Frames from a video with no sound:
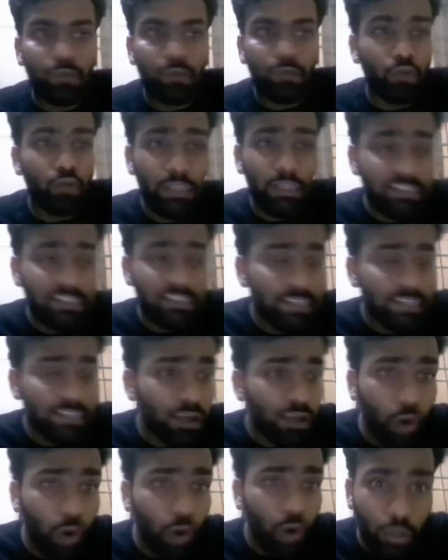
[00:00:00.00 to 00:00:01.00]
you can see there are
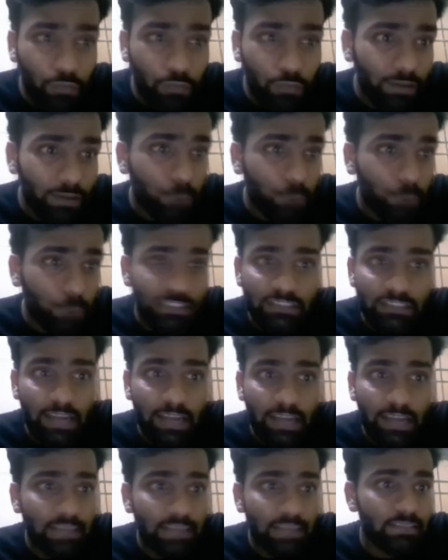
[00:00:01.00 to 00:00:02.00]
a lot of options,
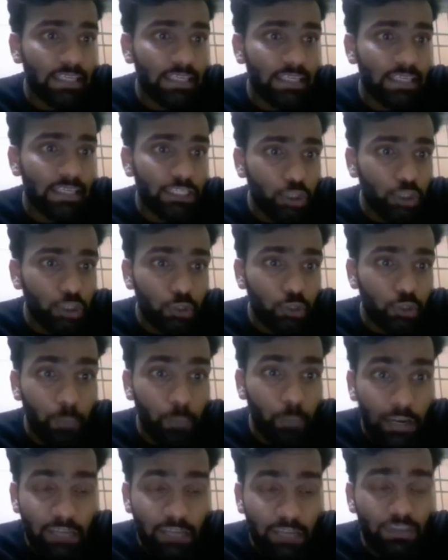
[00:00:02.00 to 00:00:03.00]
right? The issues, pull
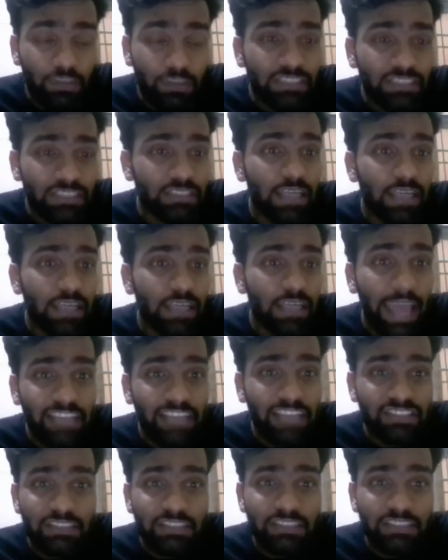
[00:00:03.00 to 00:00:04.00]
requests,
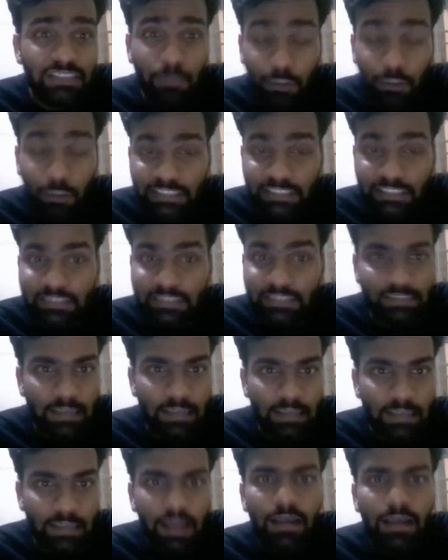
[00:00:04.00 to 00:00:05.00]
actions, projects,
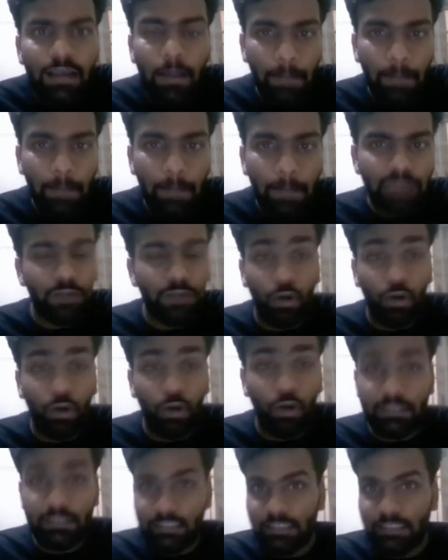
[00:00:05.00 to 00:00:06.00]
etc. But we are not
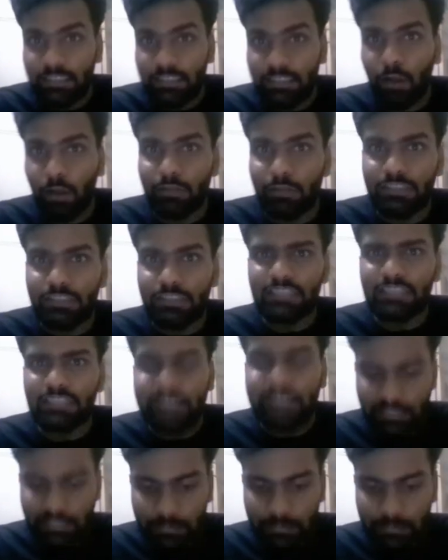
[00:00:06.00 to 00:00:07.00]
discussing all those things.
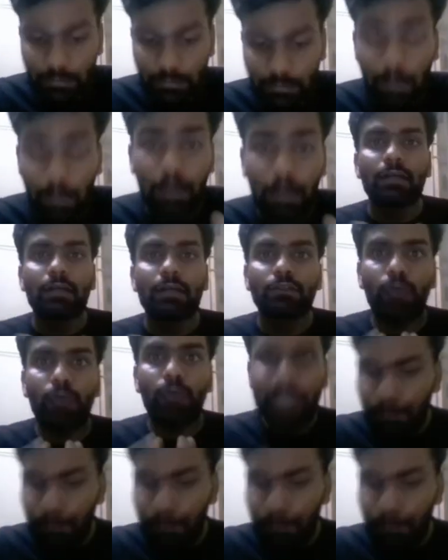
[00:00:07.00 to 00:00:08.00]
Just so
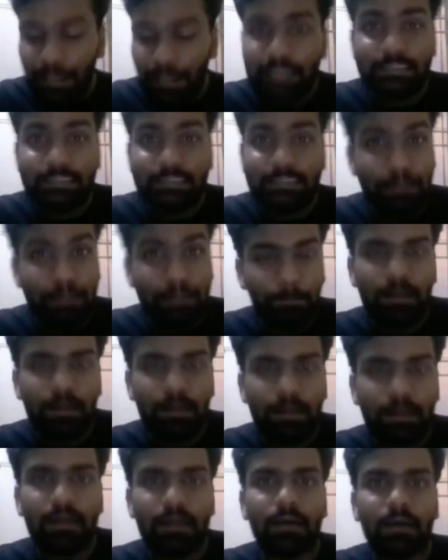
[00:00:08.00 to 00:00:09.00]
let it make it
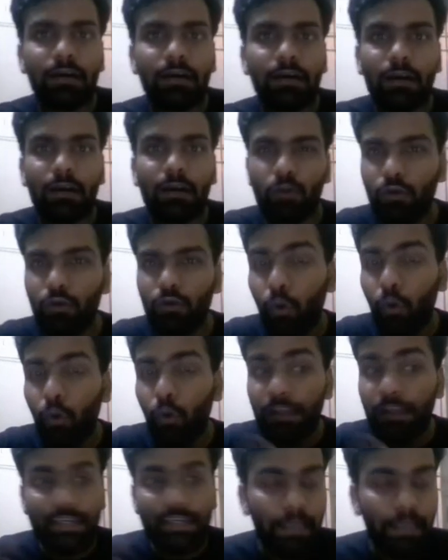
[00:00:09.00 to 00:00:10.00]
simple. Don't go
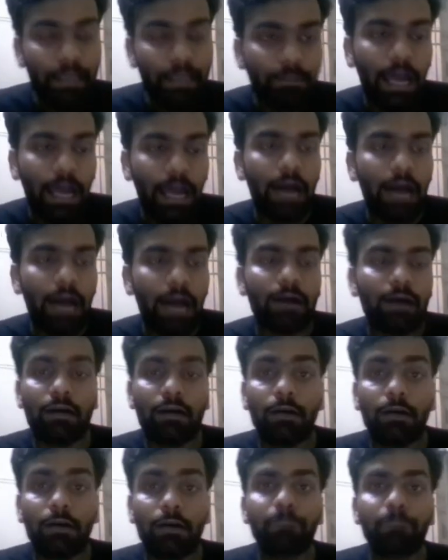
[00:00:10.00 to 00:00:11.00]
in depth.
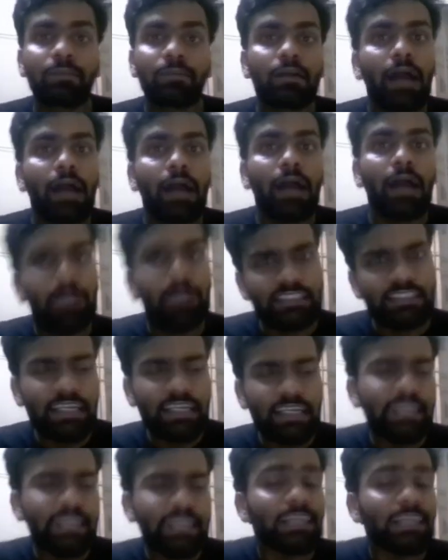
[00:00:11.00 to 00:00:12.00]
I will just
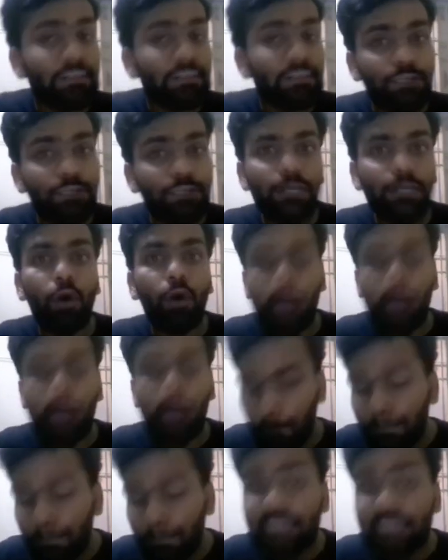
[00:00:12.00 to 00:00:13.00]
create another video on
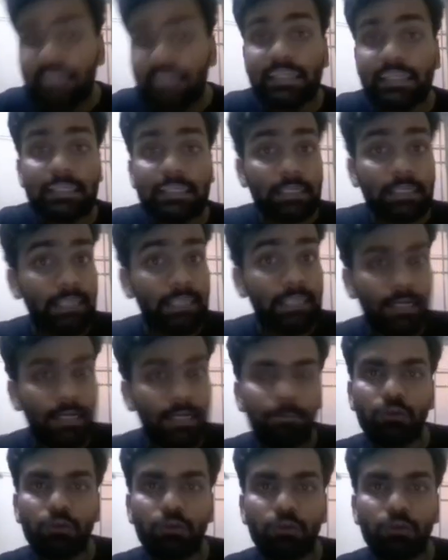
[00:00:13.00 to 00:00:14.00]
complete Git and
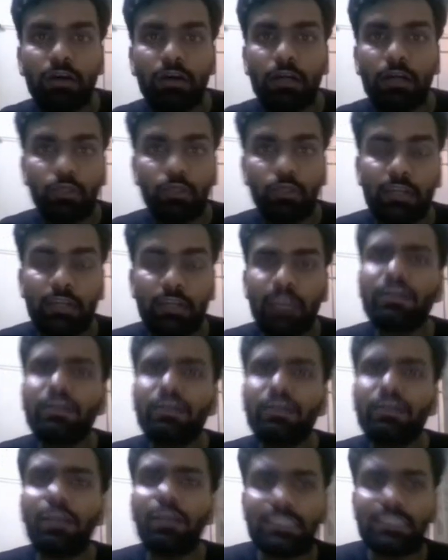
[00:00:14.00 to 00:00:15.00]
GitHub tutorial where
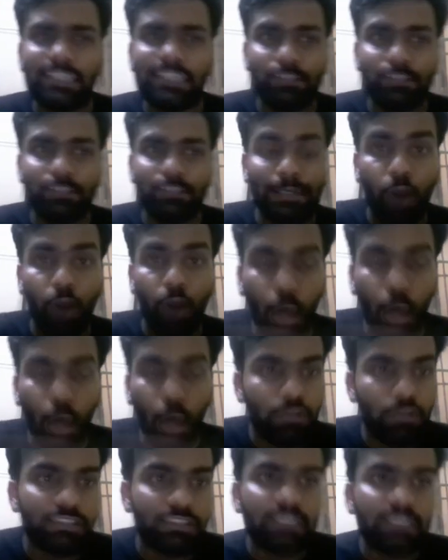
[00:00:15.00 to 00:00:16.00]
I will just explain all
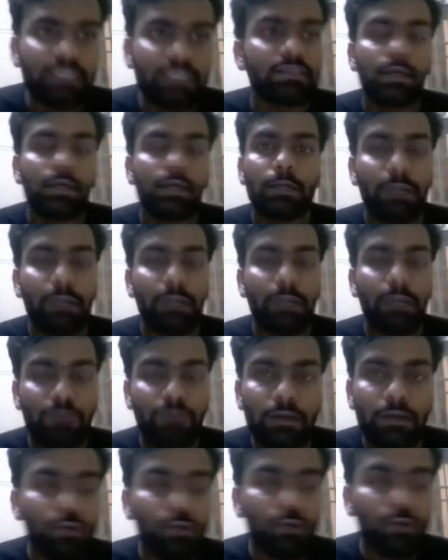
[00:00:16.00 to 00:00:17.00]
those things. But for
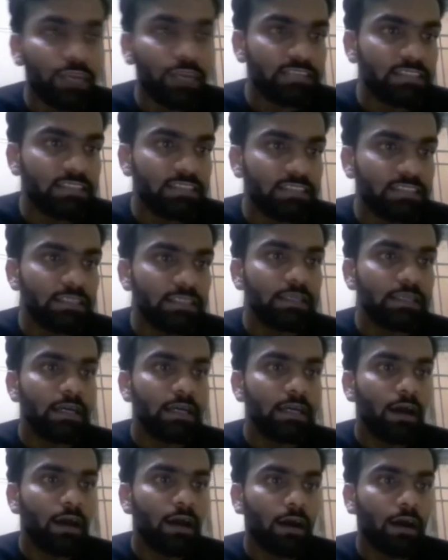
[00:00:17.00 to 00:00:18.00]
now, you can see.
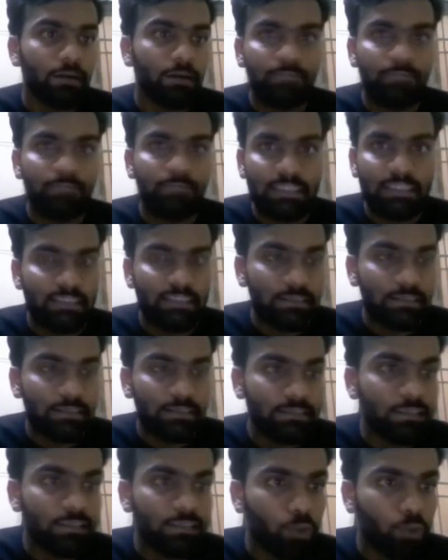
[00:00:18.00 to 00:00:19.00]
Let's discuss
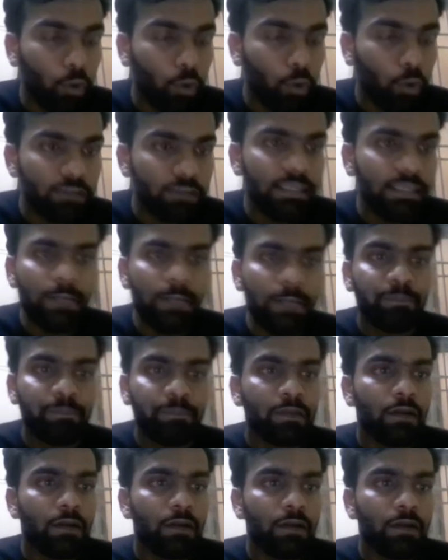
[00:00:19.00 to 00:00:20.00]
this code thing.
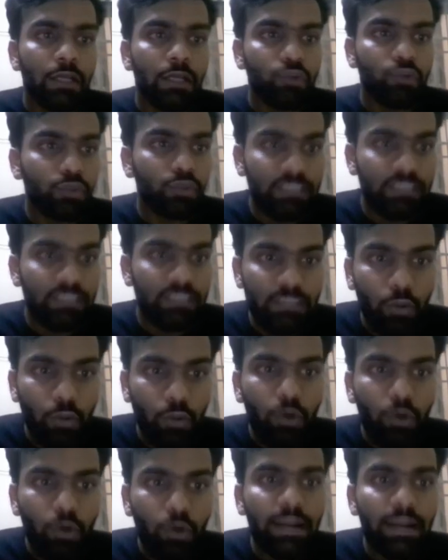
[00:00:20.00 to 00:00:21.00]
So this is the
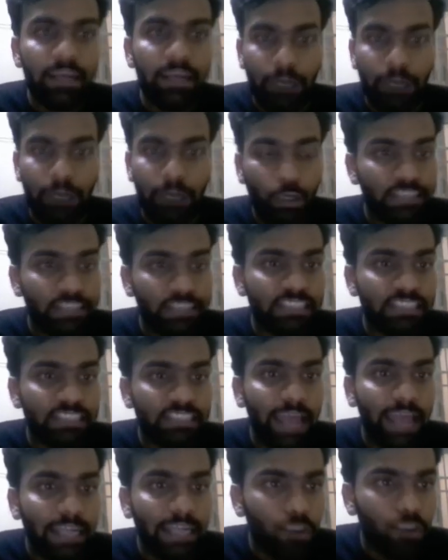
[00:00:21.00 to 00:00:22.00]
code, like where you can just
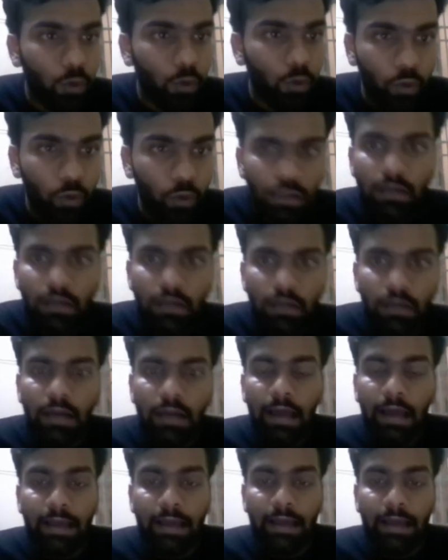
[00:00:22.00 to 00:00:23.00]
add your code.
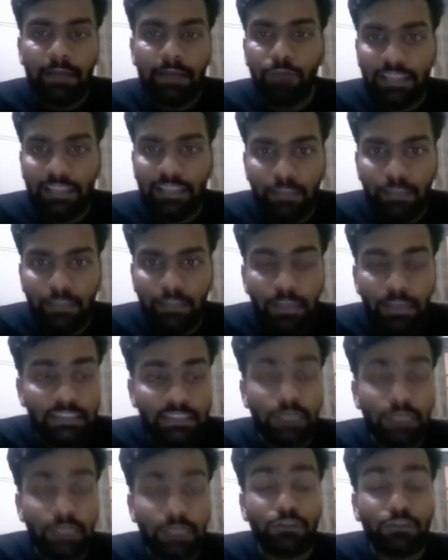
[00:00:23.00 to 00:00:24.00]
And for example, let's
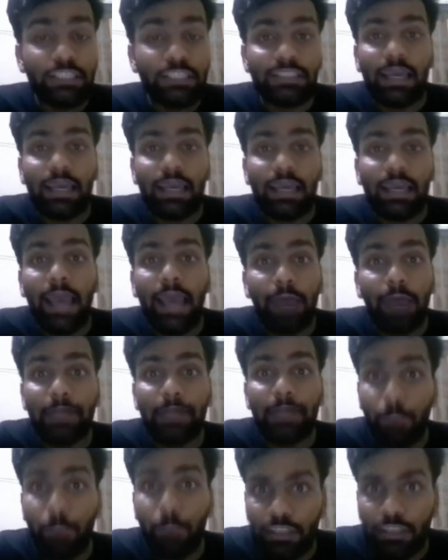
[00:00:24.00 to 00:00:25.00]
say if you just have any
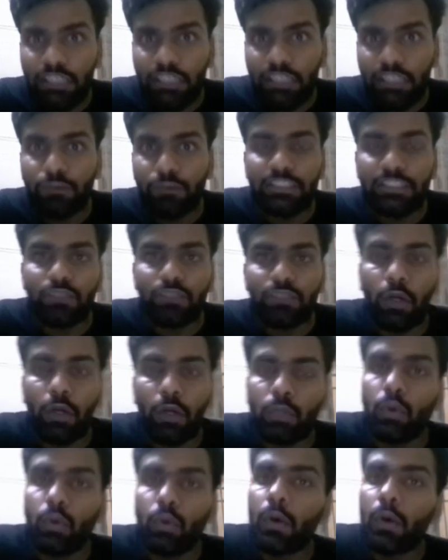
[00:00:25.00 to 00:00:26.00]
project, if you just want
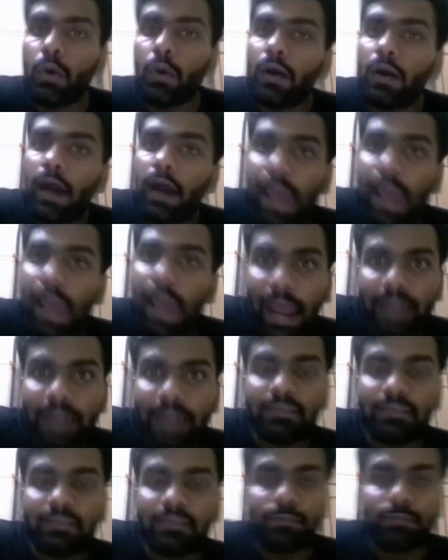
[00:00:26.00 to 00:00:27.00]
to add
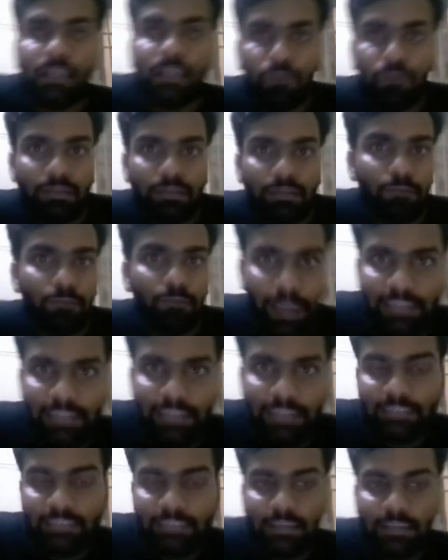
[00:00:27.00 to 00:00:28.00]
something, some files,
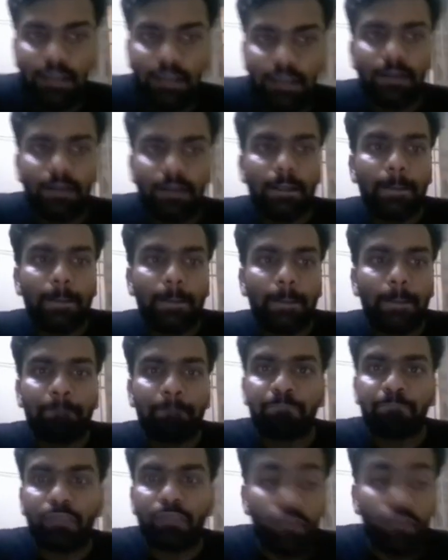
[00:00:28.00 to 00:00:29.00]
etc.
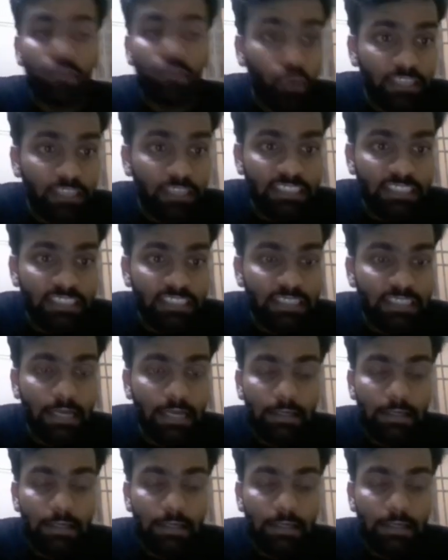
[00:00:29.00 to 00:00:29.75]
So you can just